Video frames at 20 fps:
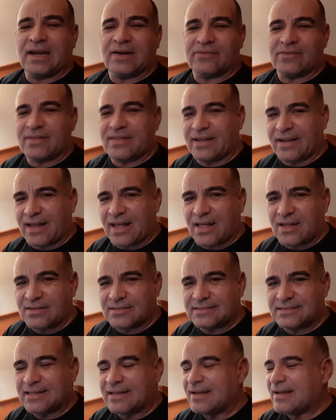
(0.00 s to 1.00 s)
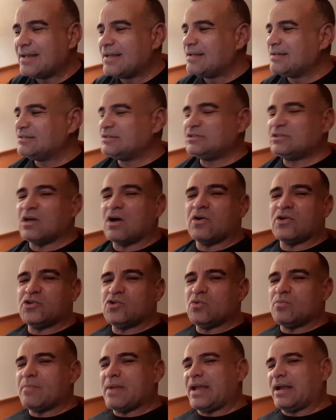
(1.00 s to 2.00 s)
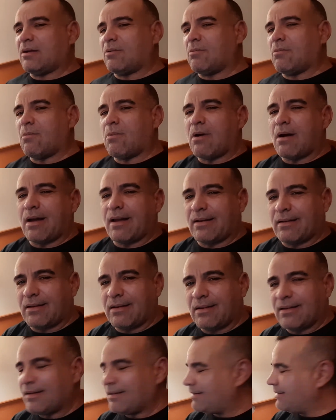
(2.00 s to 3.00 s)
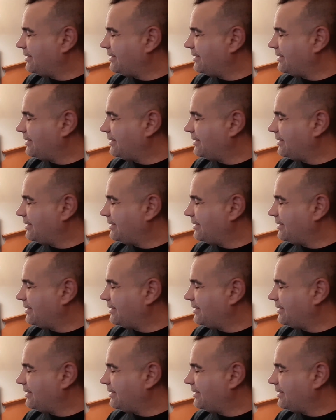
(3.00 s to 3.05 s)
everything else. So you make one,